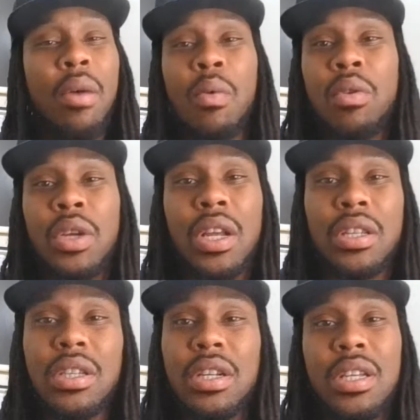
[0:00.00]
I won't get
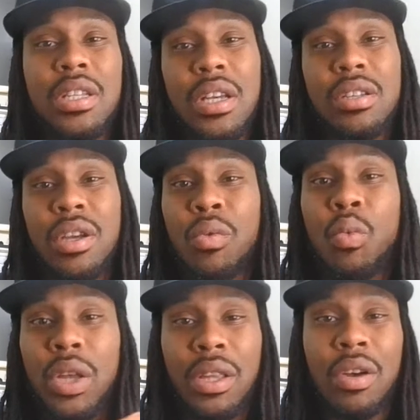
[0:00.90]
into details on
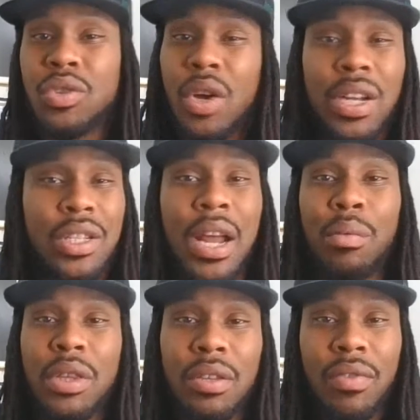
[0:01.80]
what those are. That's
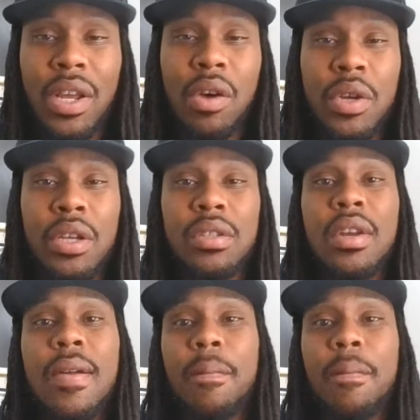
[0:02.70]
not what this video is.